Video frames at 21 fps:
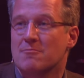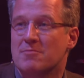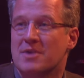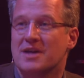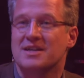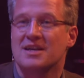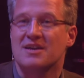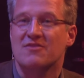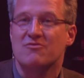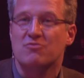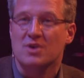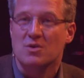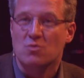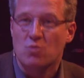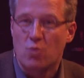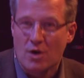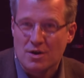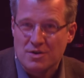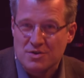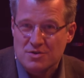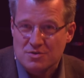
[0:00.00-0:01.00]
But if we
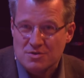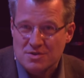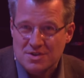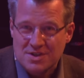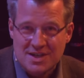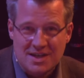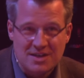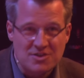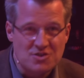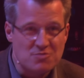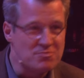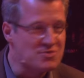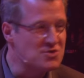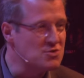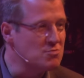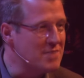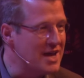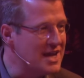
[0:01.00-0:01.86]
want to teach to